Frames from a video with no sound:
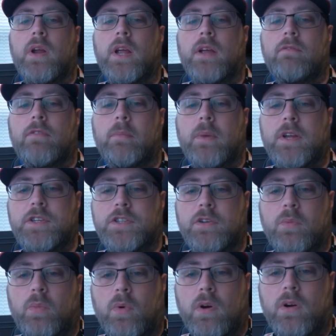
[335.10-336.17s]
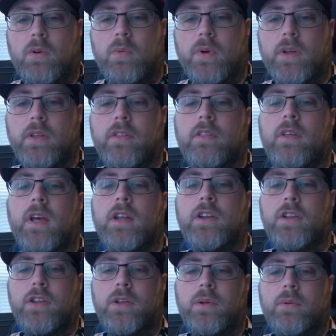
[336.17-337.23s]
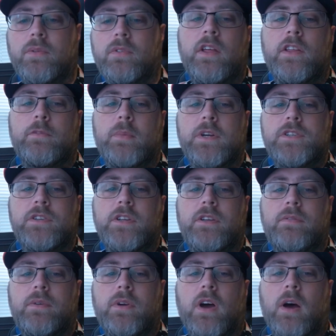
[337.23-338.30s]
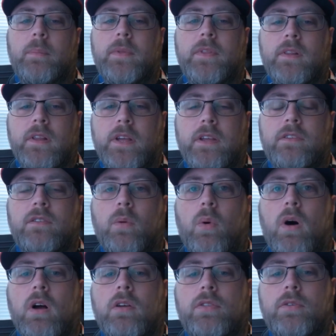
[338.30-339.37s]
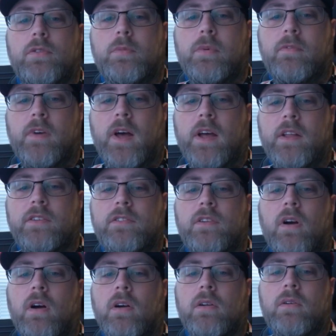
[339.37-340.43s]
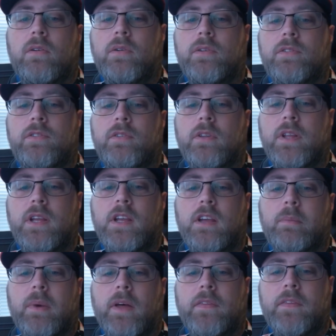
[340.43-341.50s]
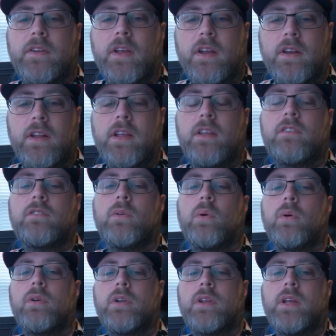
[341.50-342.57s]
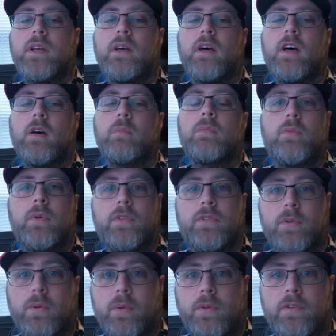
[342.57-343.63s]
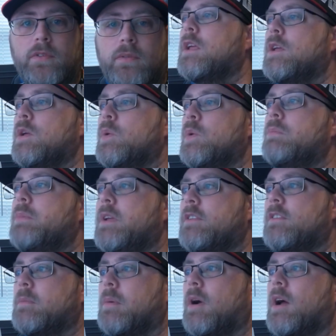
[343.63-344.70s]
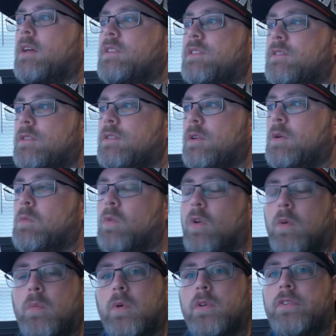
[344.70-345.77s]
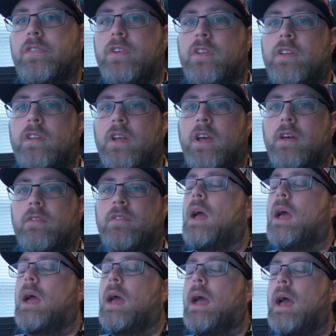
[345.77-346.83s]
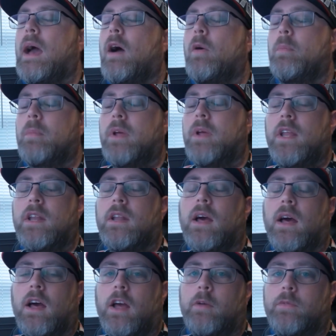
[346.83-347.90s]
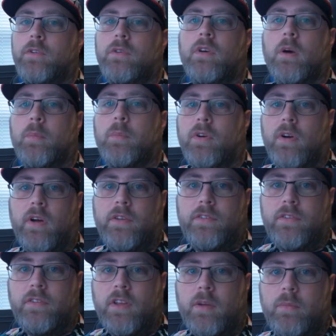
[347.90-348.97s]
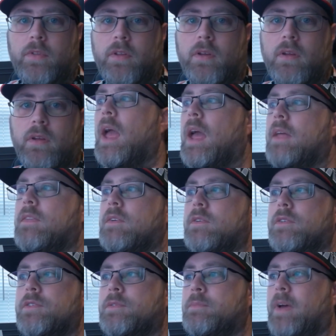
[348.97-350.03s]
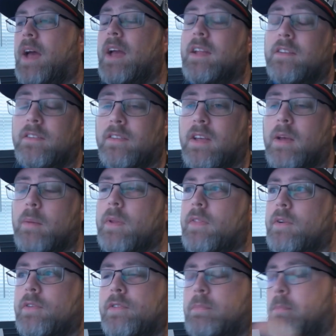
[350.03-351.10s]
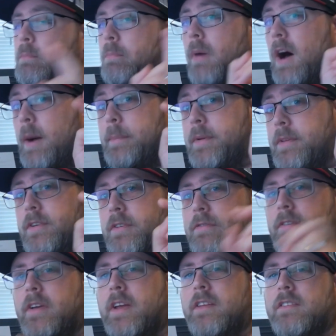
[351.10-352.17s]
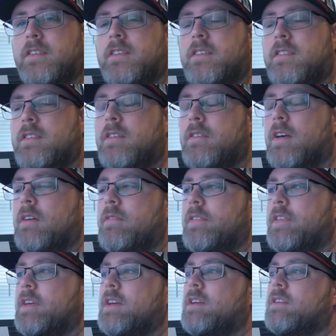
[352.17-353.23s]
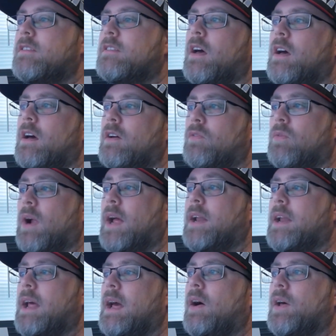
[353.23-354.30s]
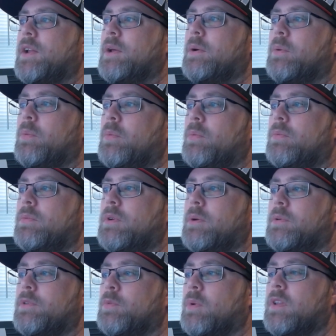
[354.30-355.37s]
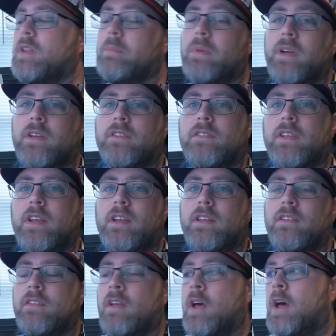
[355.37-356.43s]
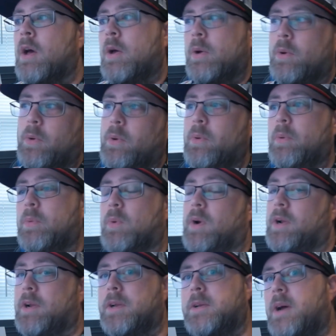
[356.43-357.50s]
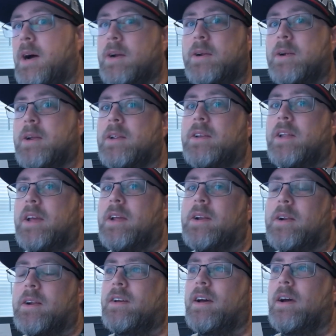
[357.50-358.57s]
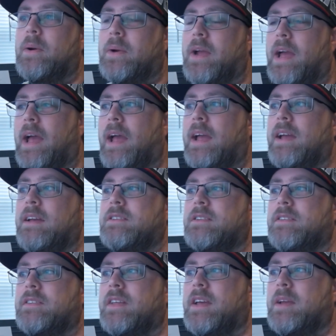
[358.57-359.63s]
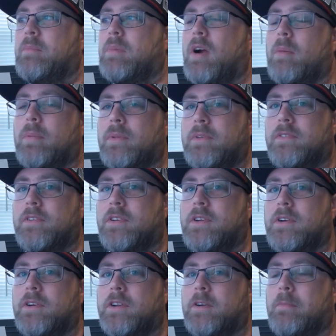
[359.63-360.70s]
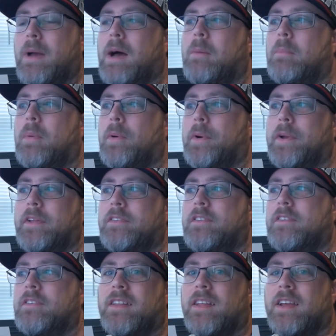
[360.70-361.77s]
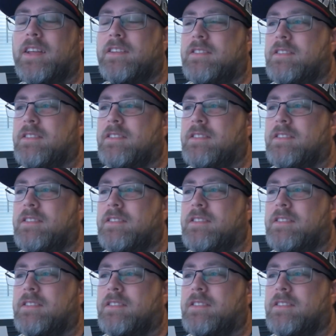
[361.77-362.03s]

information to work with and to use, especially if you copy the links the walkthrough provides to articles linking about the techniques or to GitHub with tools. You would be surprised as you do more and more in CTS how many times you come across the same thing. And there's, I hate to say it, but there's popular phases of things. Right now, I notice one of the biggest thing is, ooh, we're in a Docker container. Okay, did they properly secure your mount points? Like,